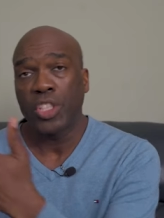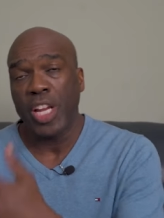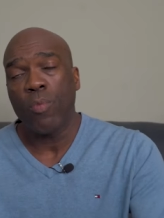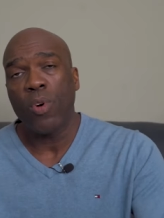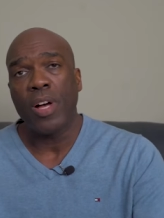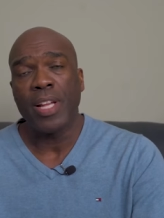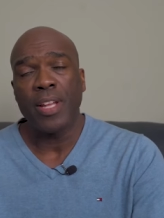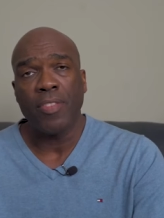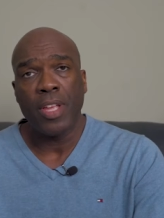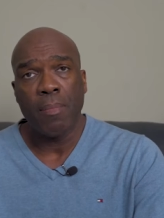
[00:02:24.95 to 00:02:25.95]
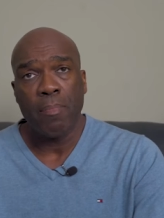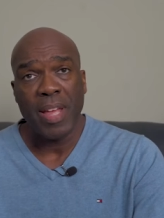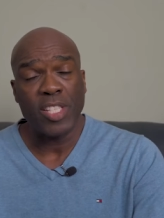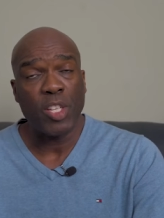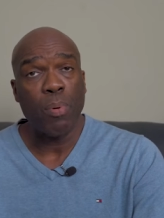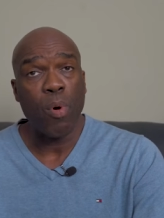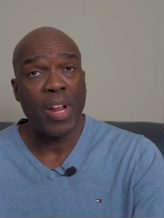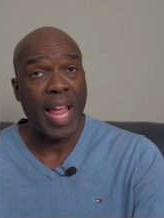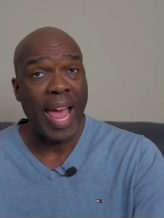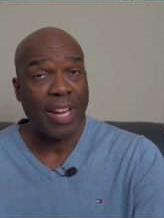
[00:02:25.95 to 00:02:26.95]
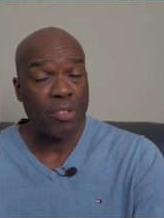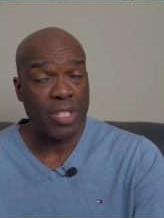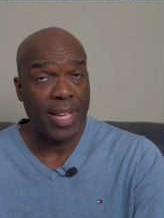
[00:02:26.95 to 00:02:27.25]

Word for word: She won the Best Supporting Actress